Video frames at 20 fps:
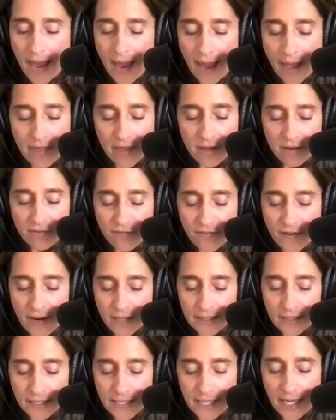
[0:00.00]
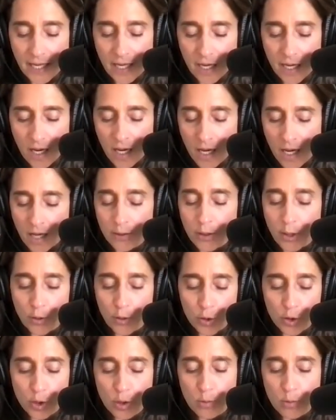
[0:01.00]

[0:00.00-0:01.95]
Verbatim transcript: and then finally, uh, no, there's two